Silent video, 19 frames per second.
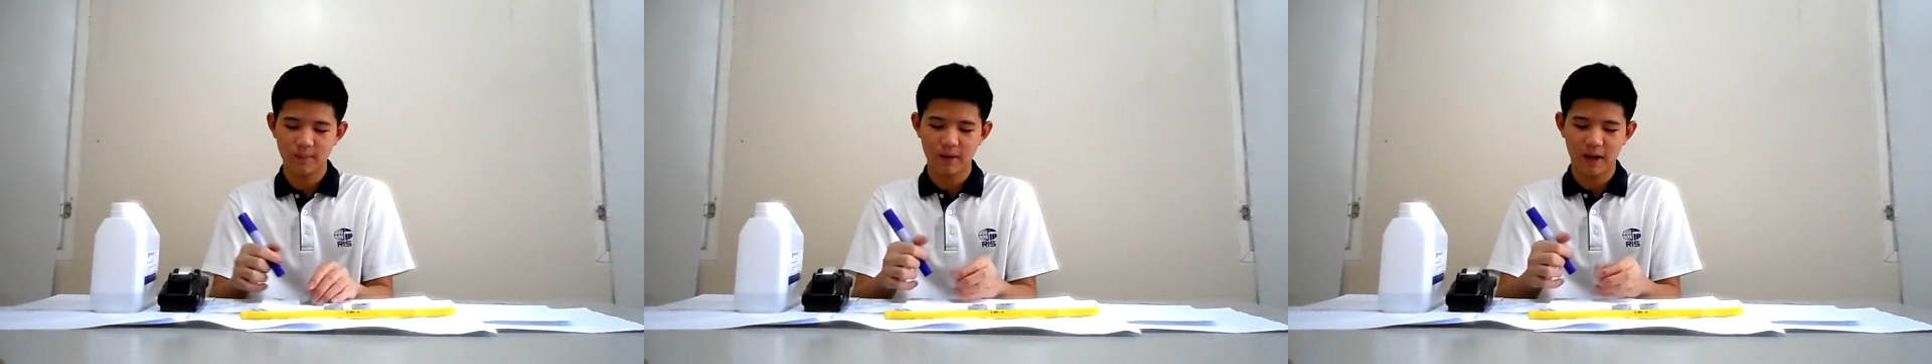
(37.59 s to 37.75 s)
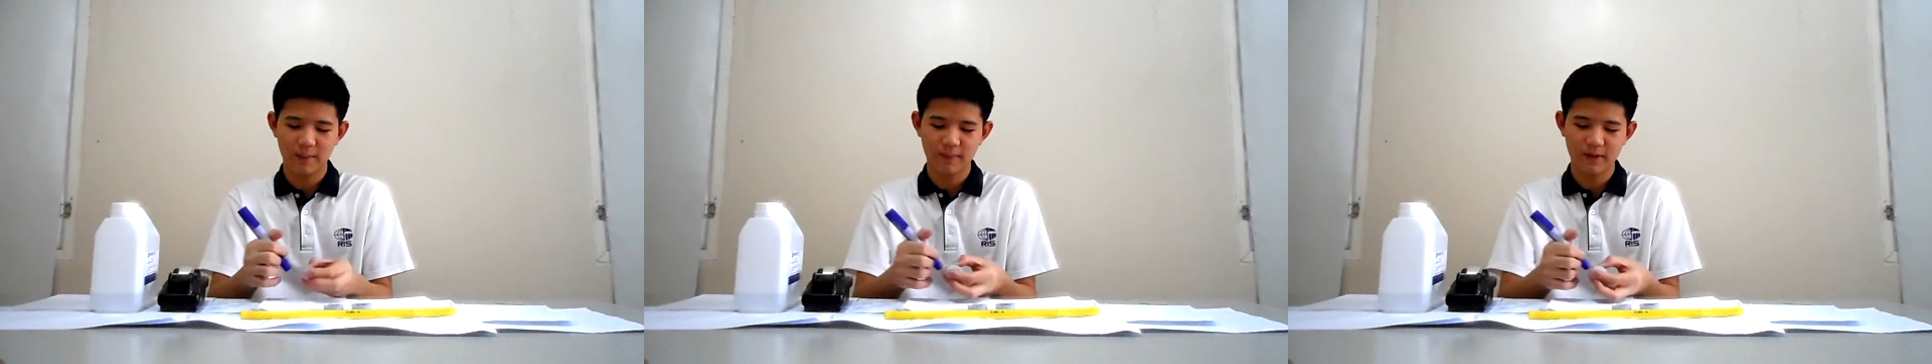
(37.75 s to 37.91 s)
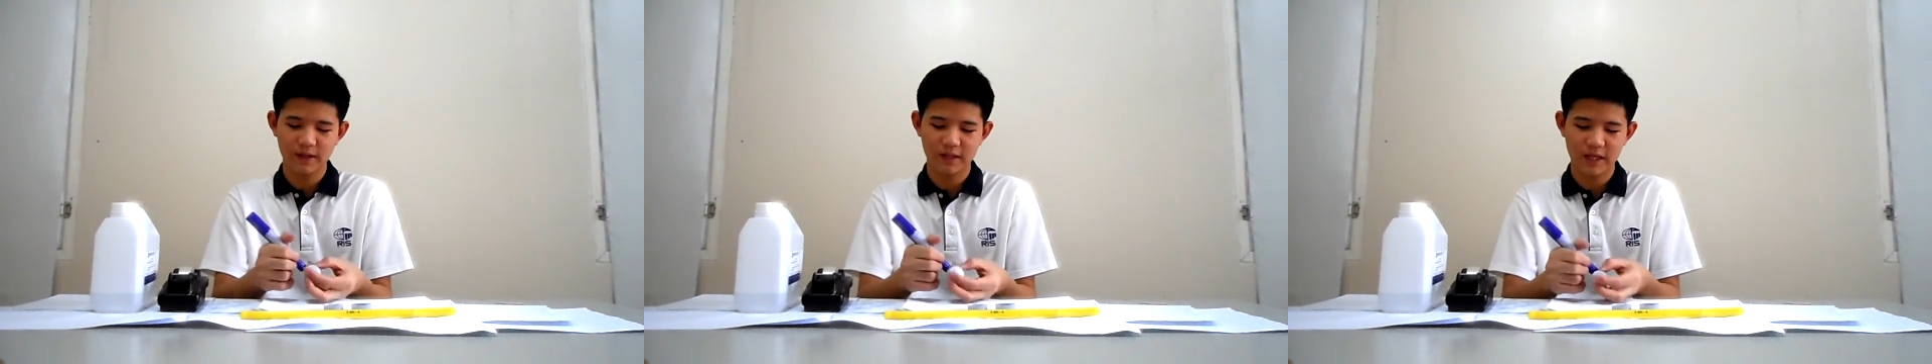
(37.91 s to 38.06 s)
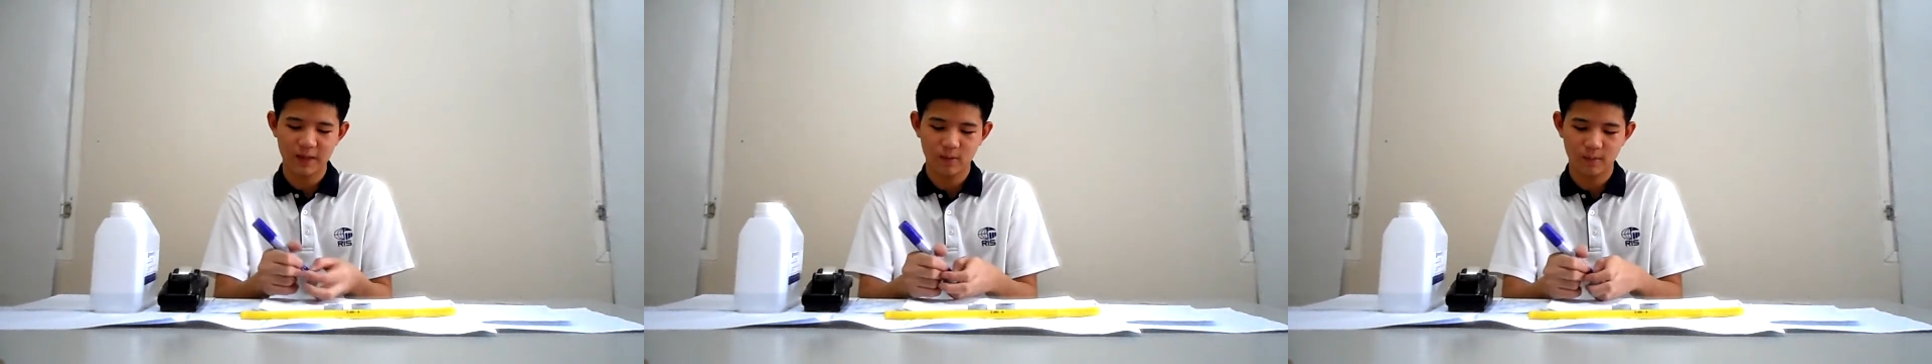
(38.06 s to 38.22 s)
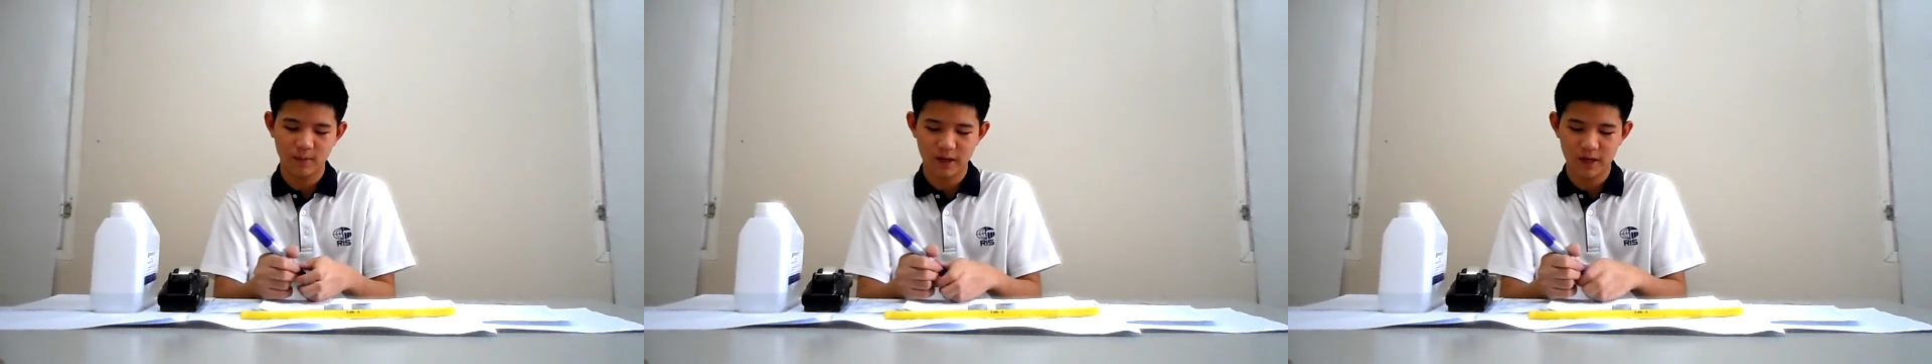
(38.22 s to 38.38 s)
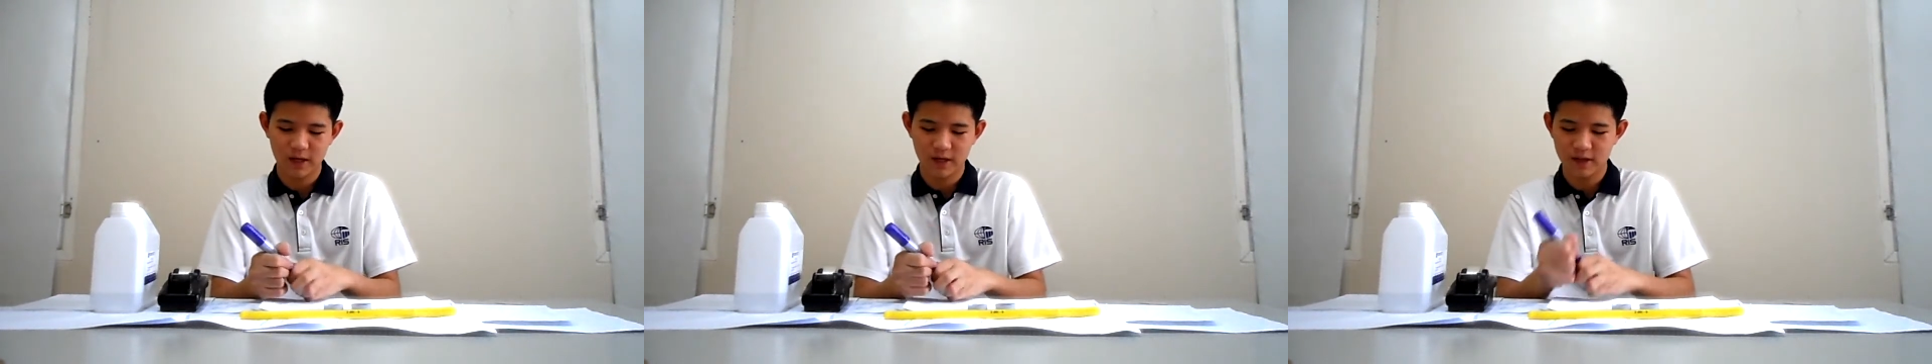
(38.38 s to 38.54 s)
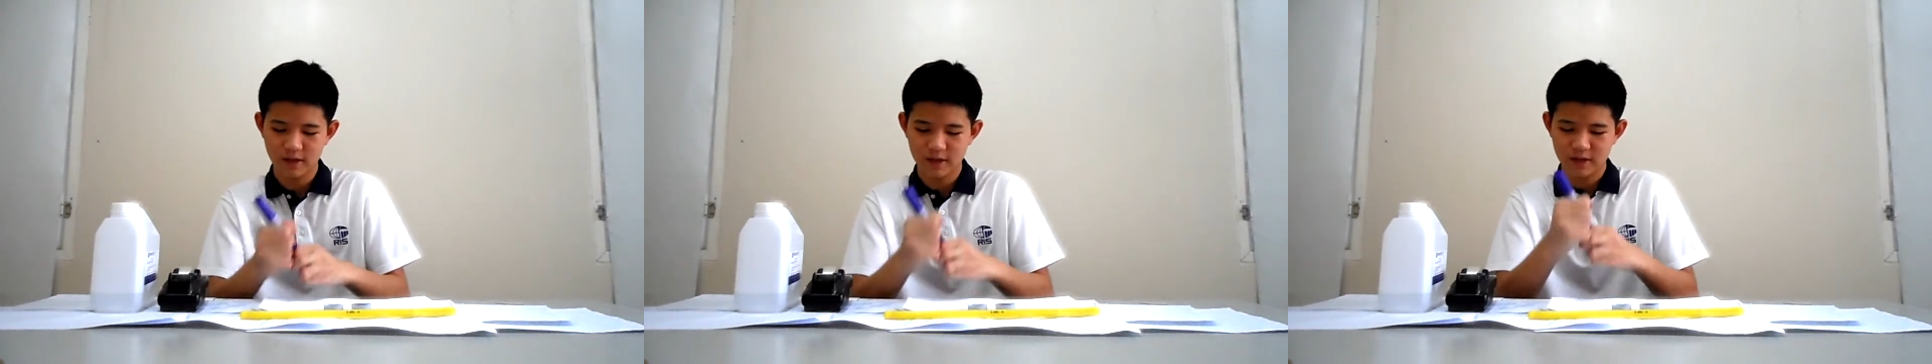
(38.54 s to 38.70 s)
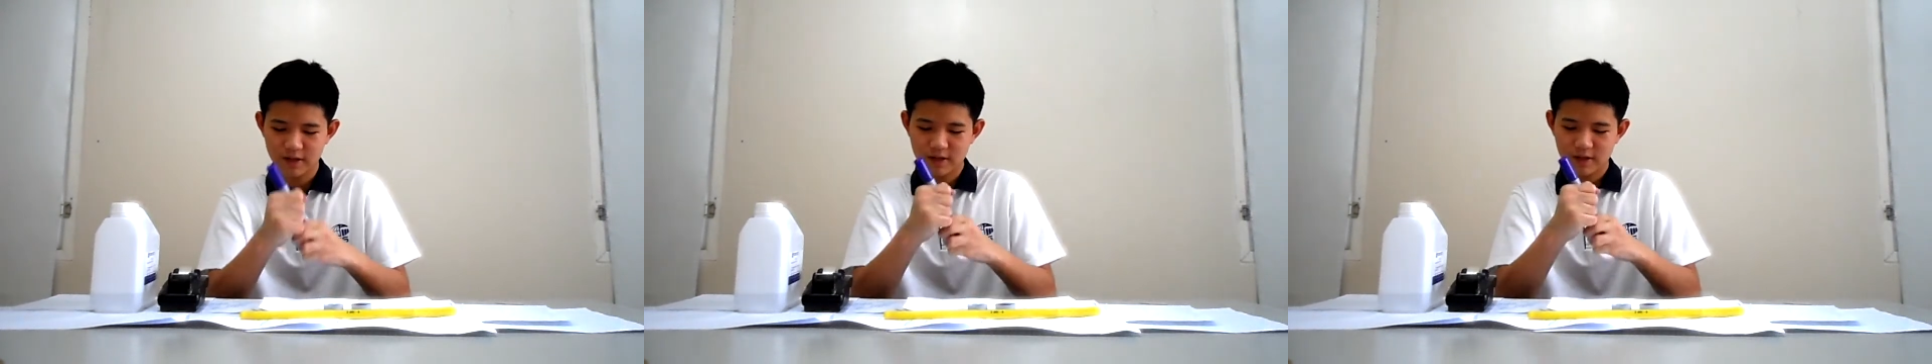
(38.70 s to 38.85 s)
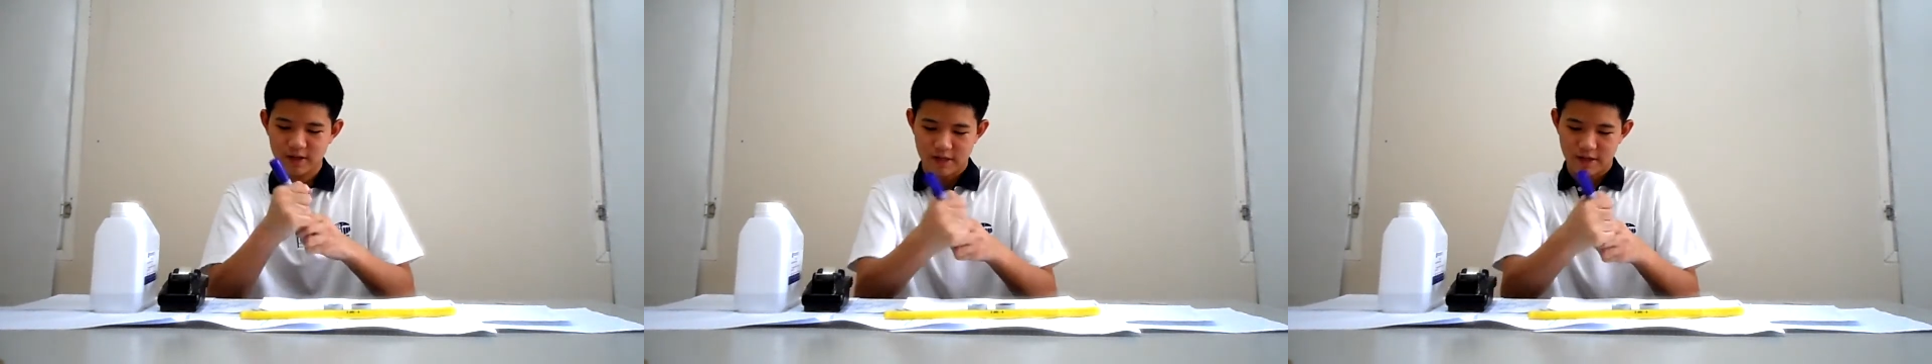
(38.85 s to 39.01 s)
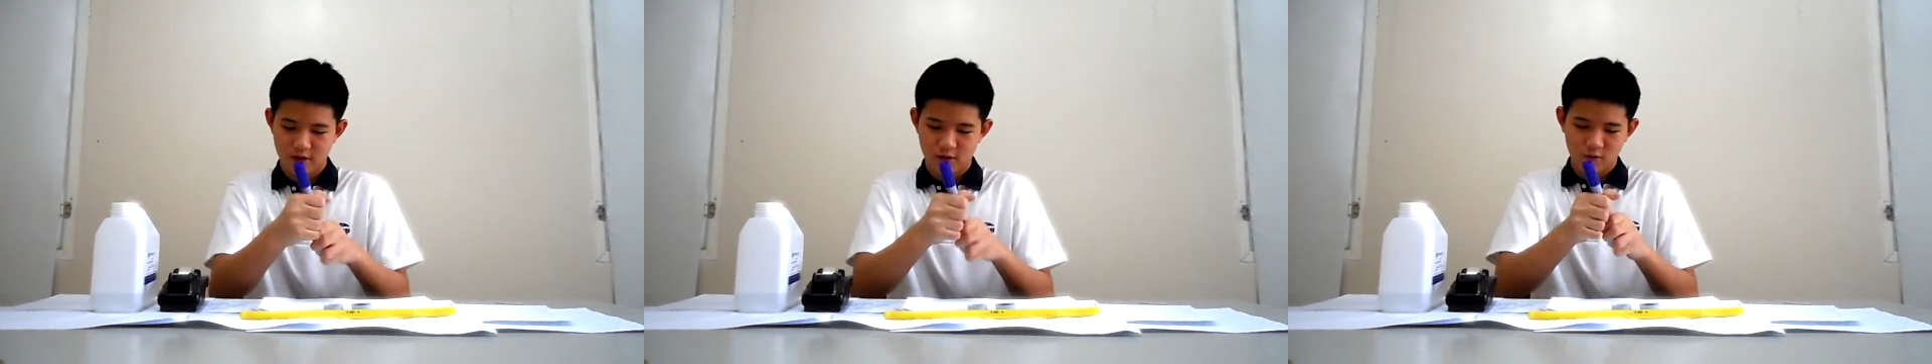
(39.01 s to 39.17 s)
I'm going to label
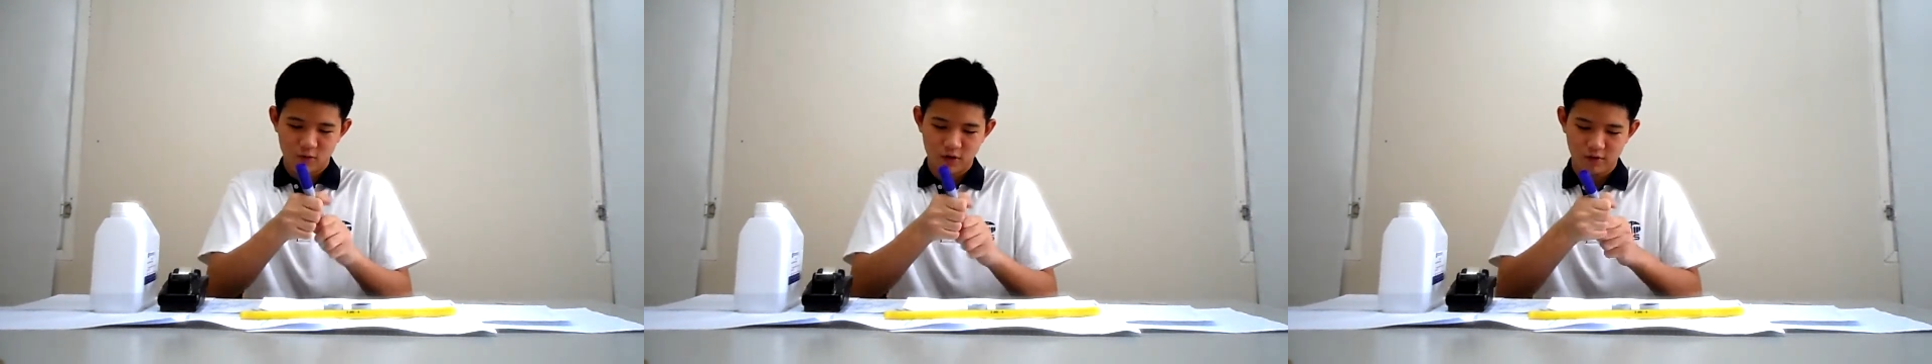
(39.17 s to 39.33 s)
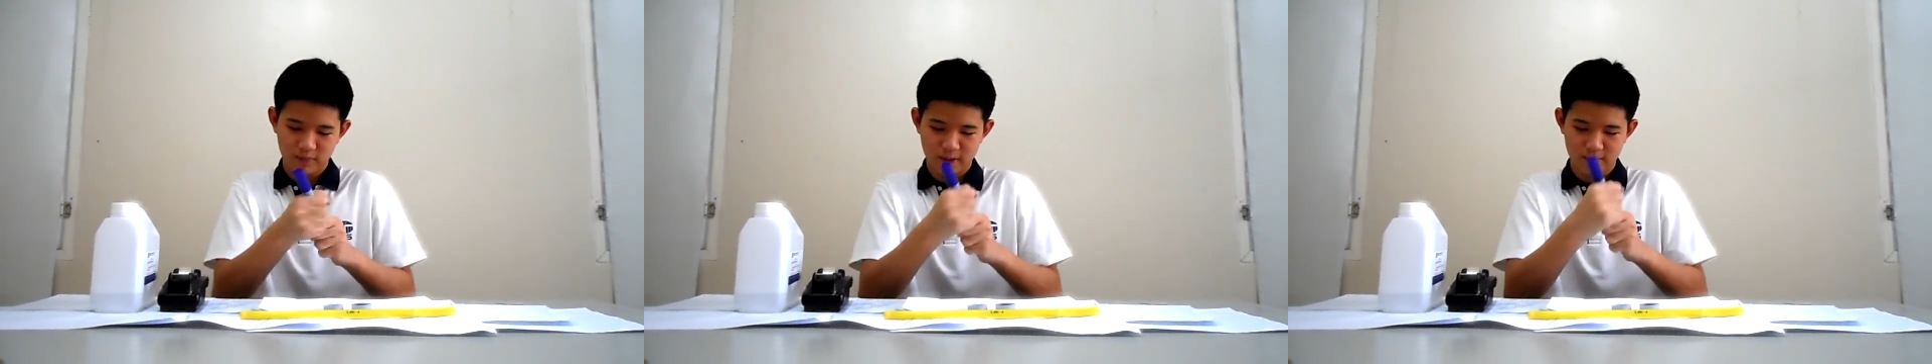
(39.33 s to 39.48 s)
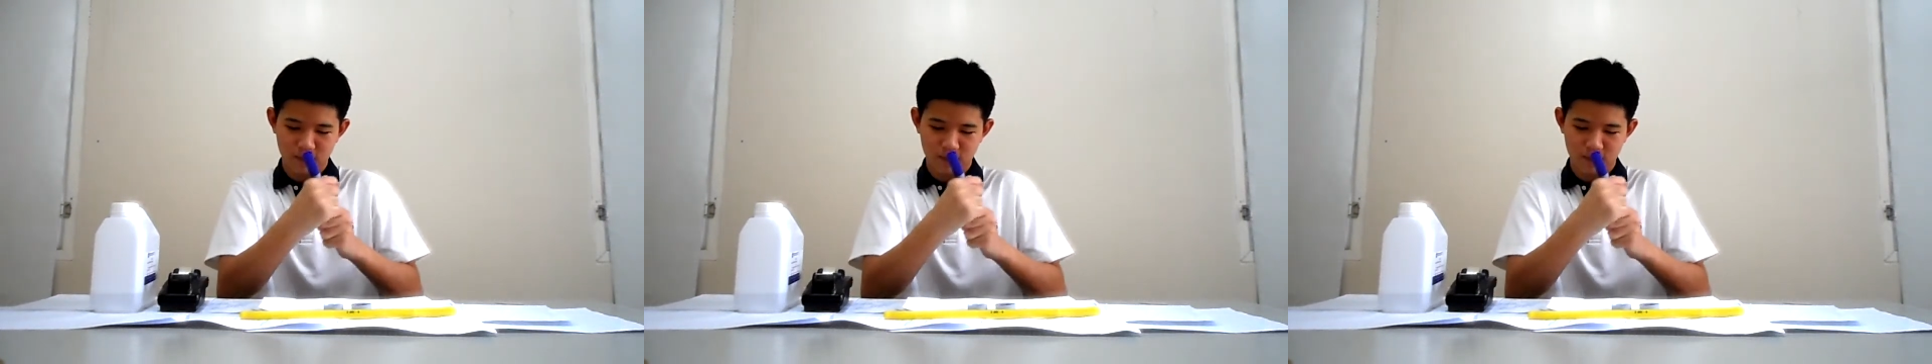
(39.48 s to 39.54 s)
one of